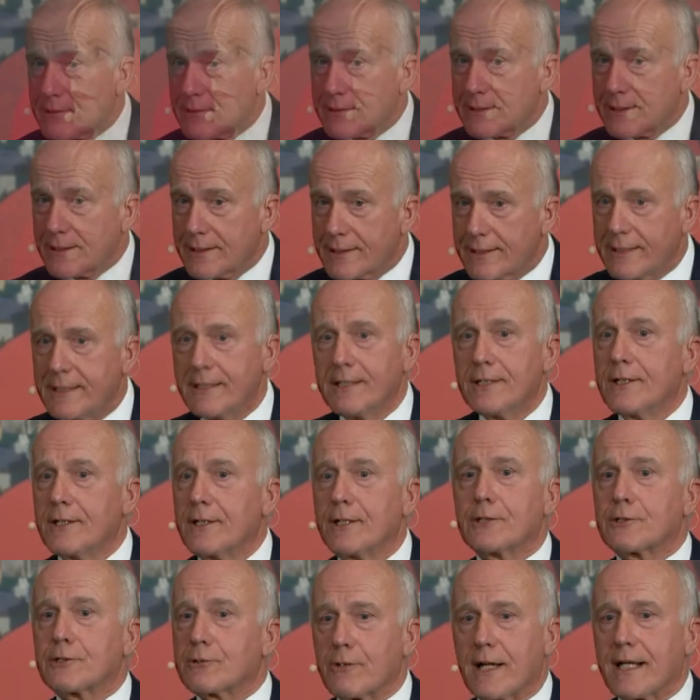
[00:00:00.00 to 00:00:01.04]
Will undoubtedly
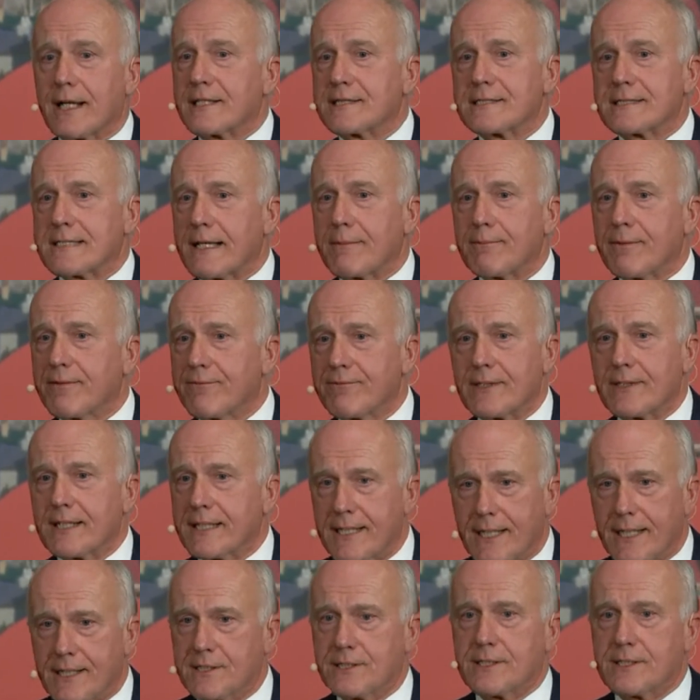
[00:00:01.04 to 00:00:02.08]
attract some of the
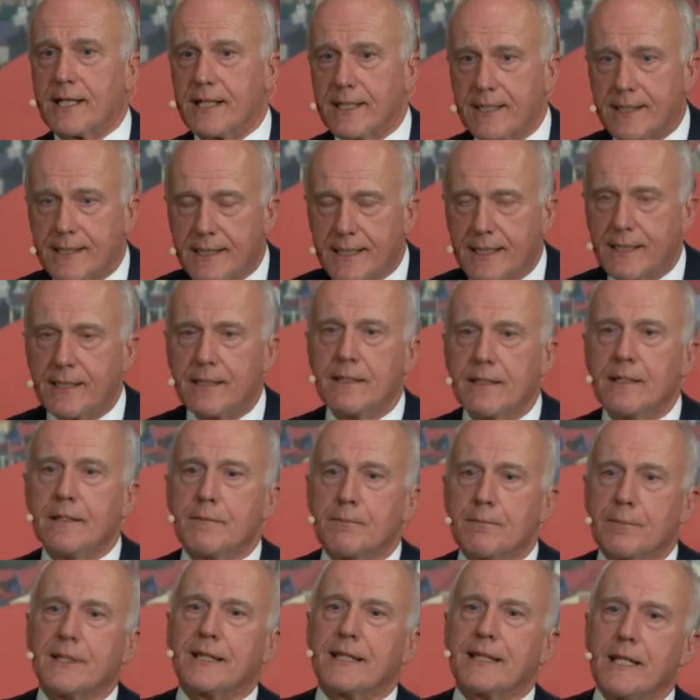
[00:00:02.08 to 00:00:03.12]
gate taking,
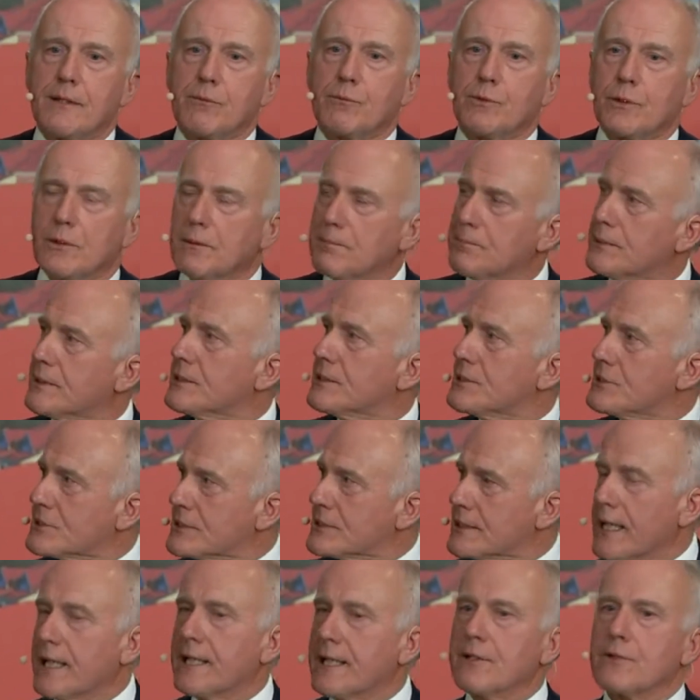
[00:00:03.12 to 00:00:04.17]
but there will be
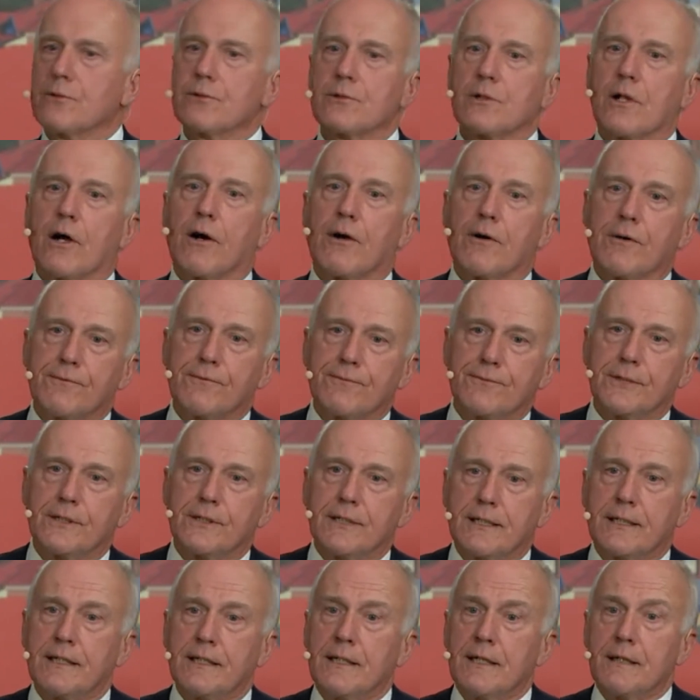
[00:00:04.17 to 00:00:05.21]
sale of
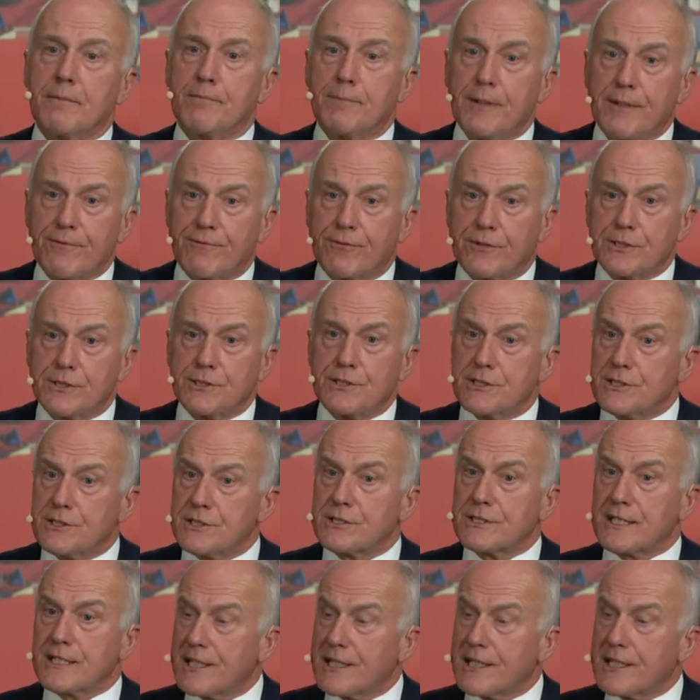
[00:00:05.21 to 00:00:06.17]
beverages,